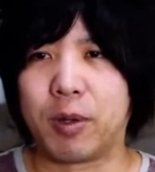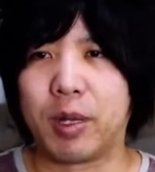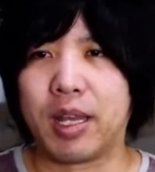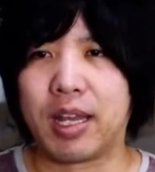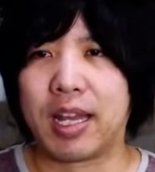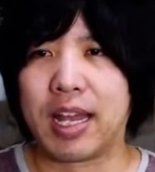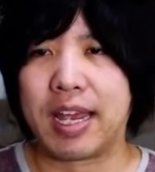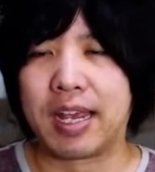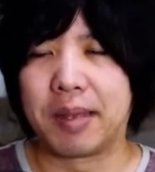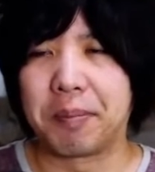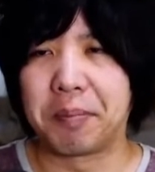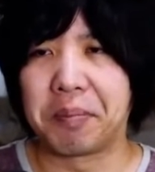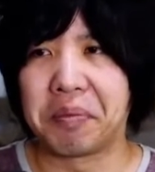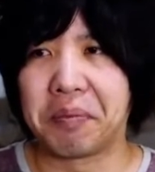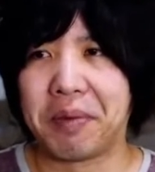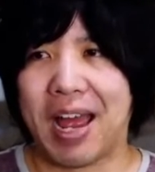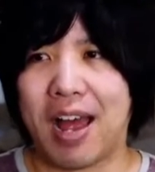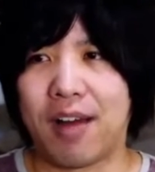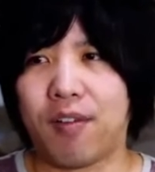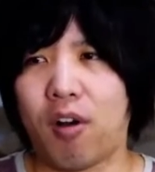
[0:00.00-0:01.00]
really like
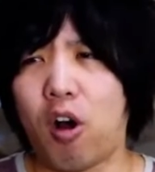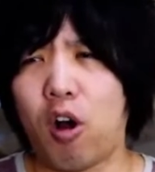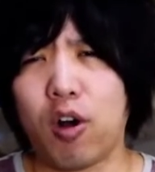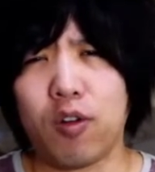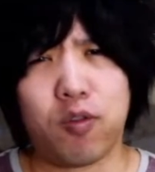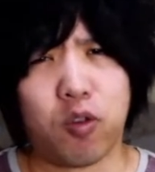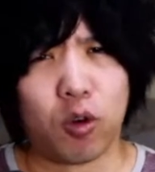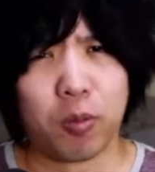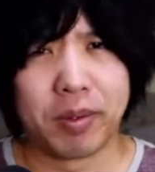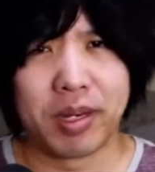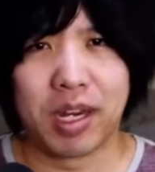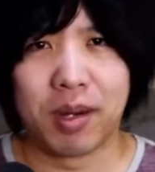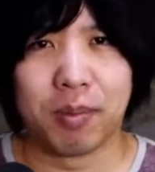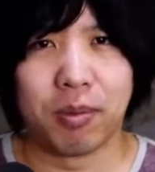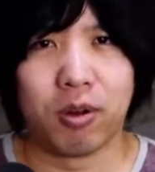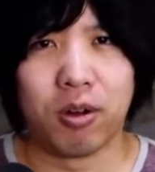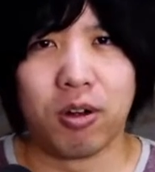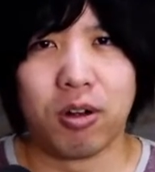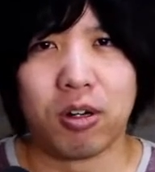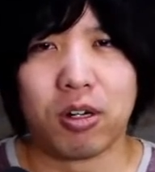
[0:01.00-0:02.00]
have all 4
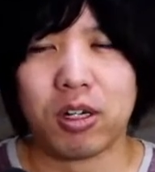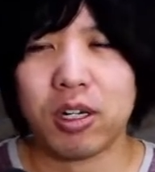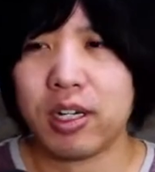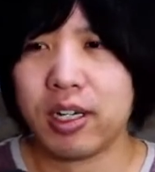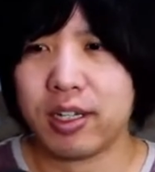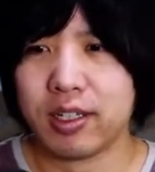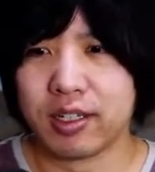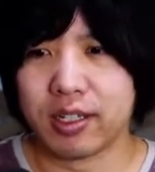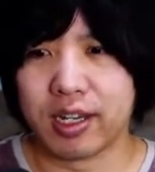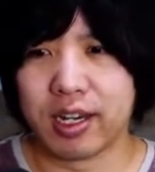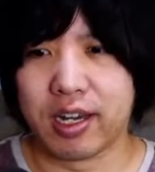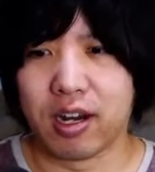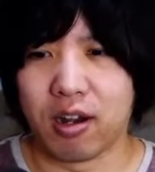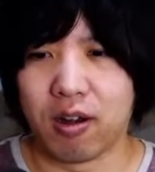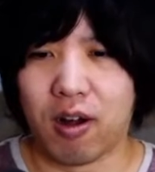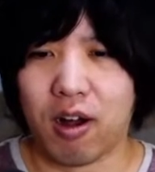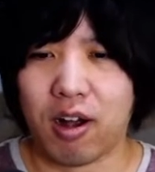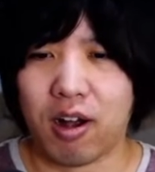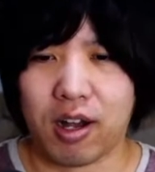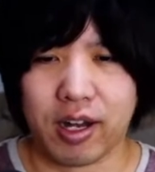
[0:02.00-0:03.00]
people
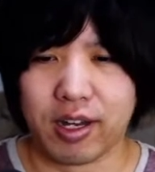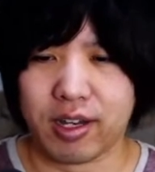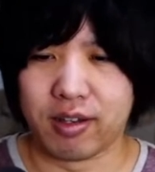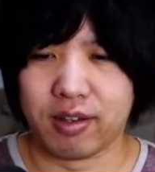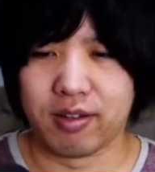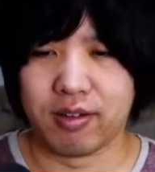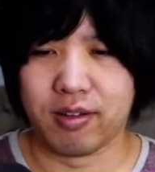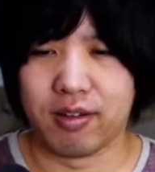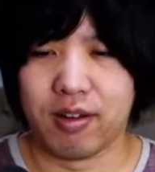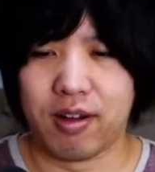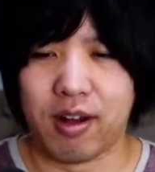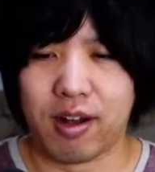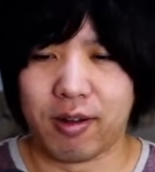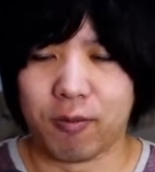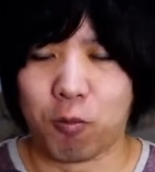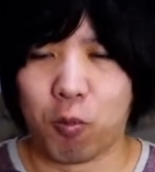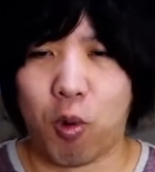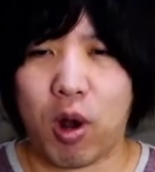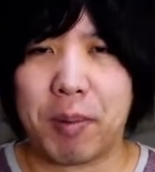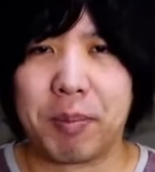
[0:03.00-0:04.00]
on
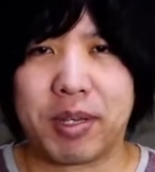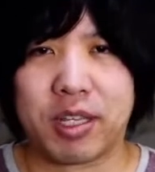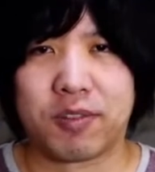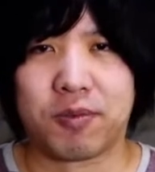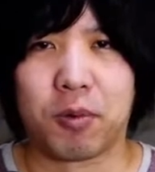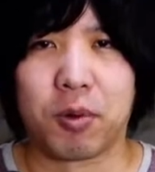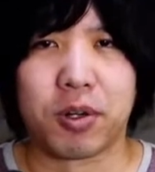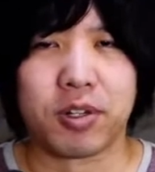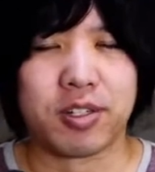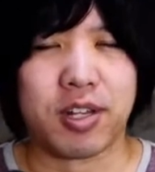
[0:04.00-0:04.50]
one PS4.